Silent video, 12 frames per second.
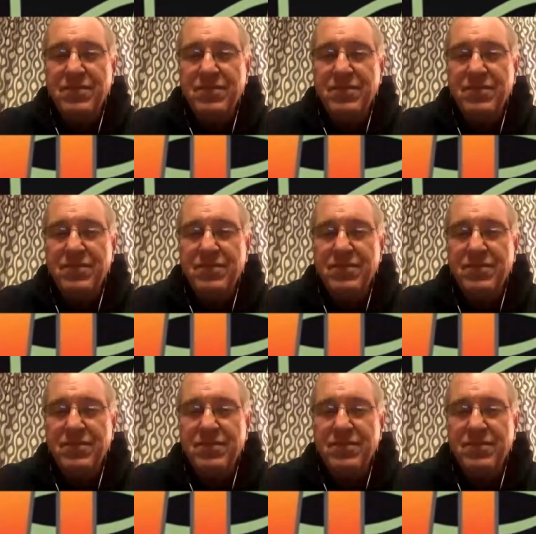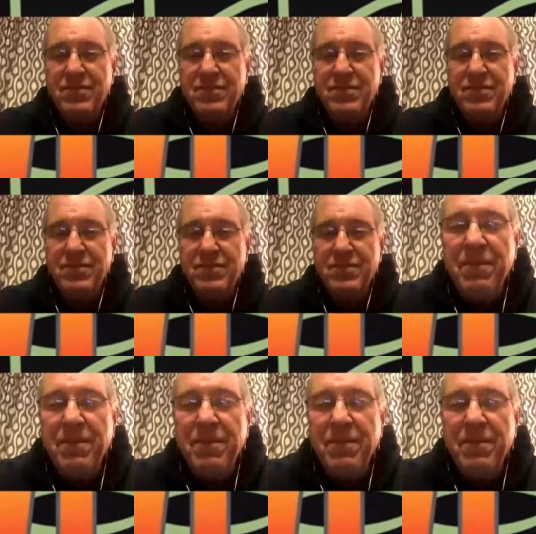Now you want to hear something creepy?
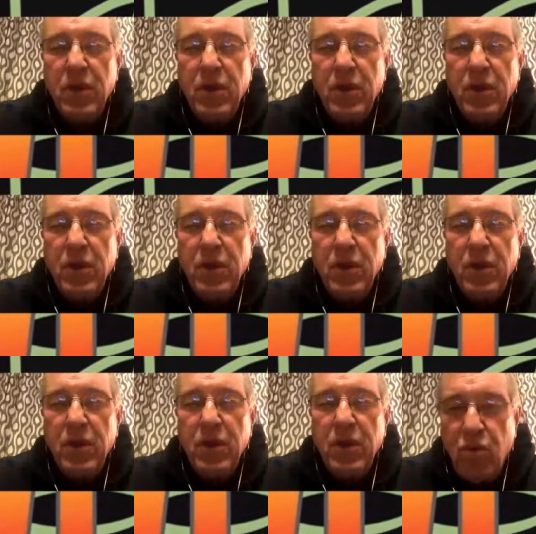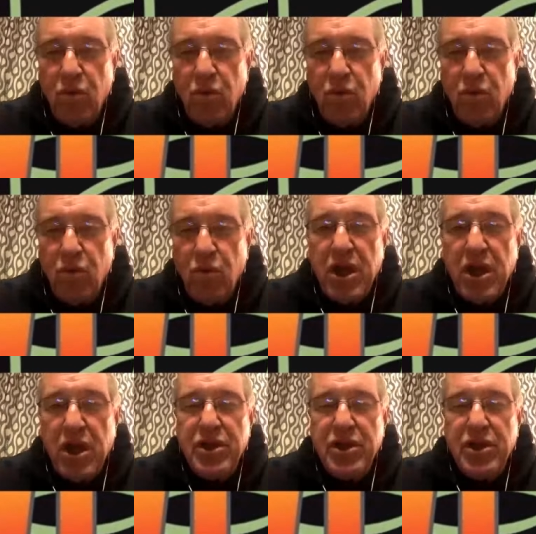So when I was in
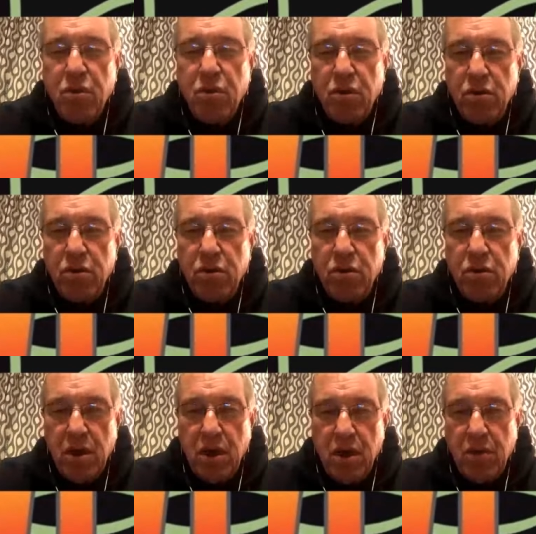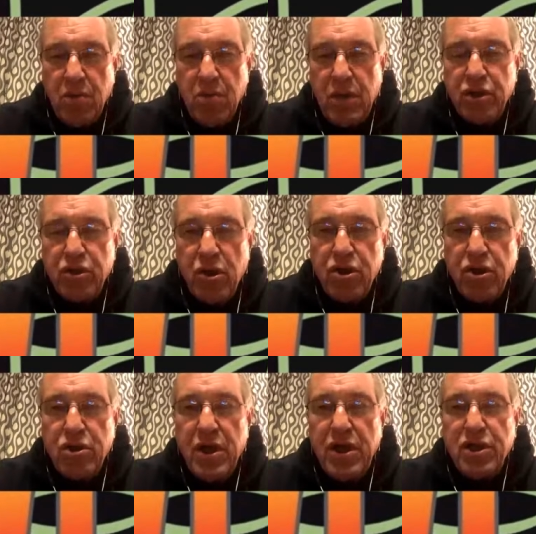high school, I
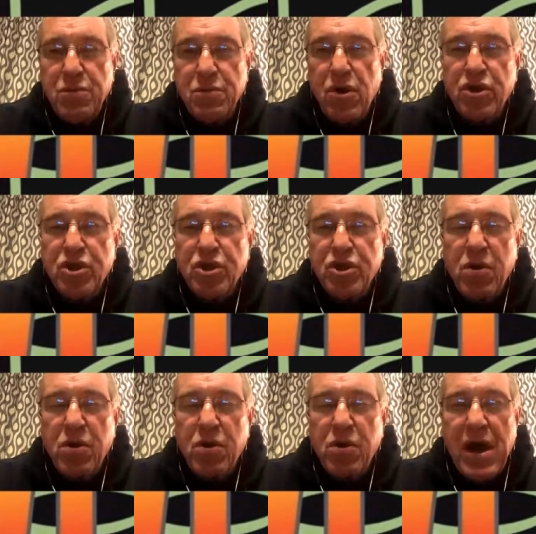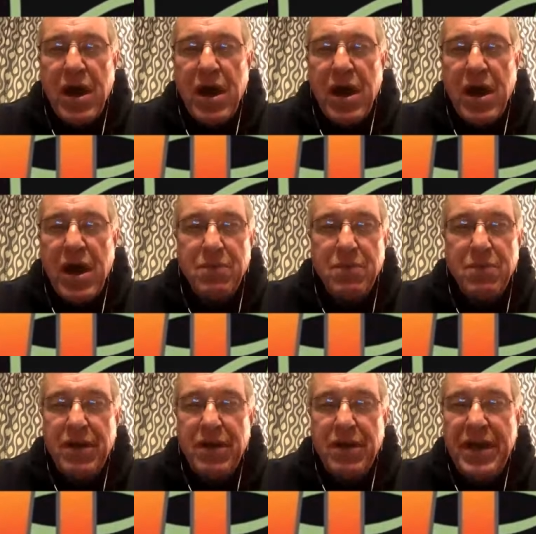started smoking pot when I was
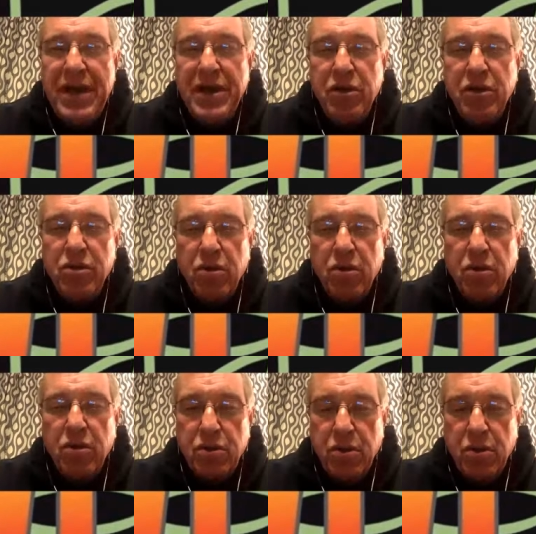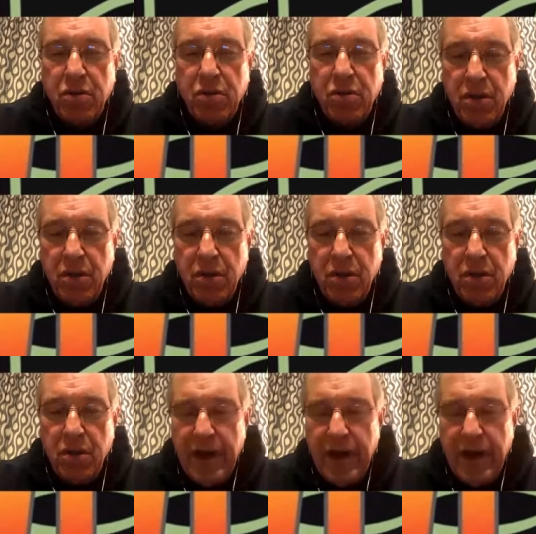about 18 years old or so,
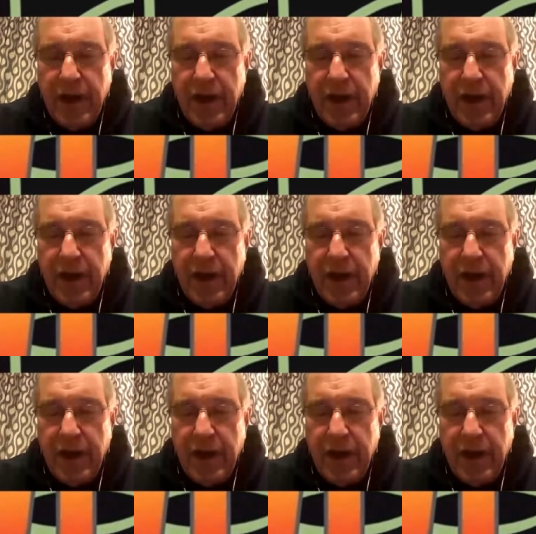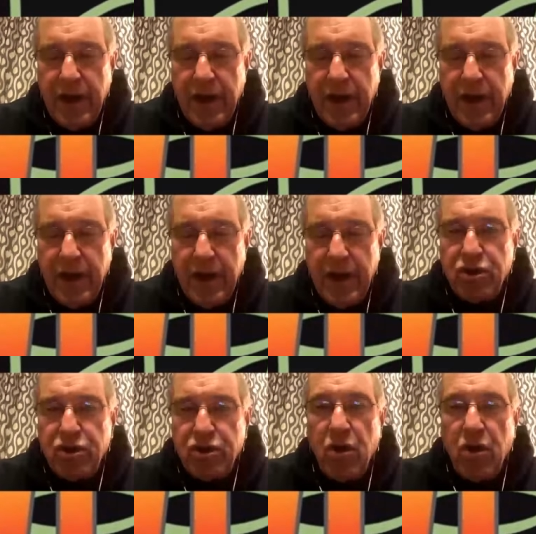and I
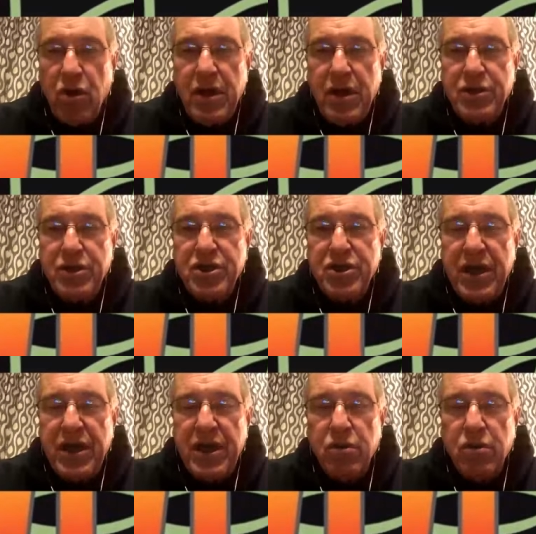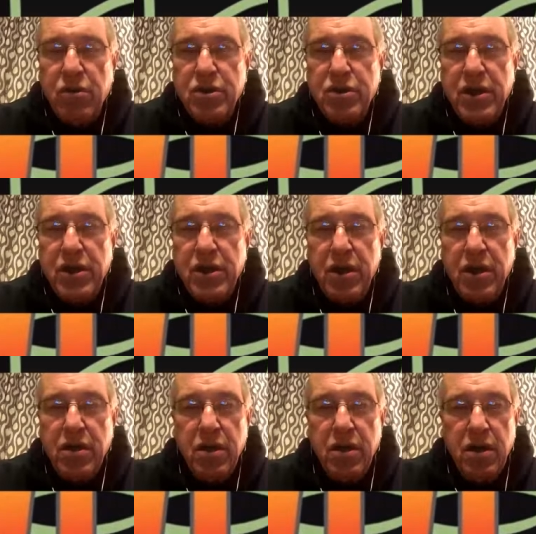was in St. Louis, and
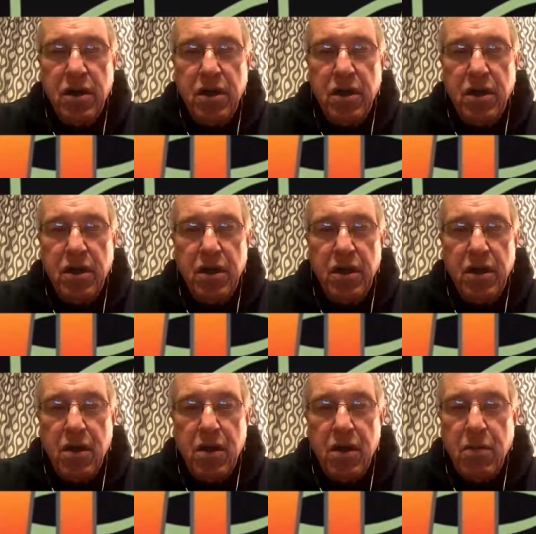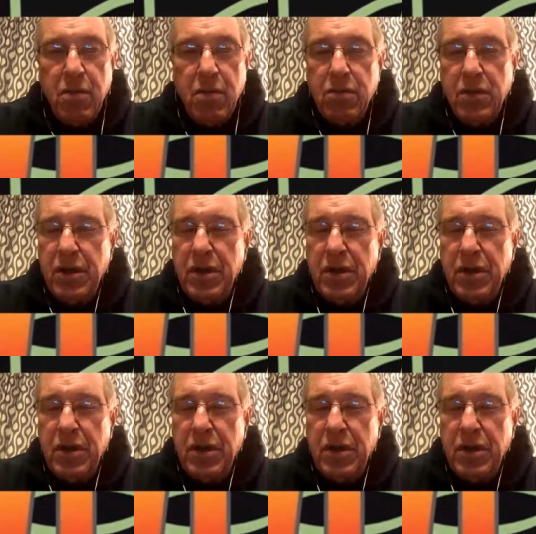I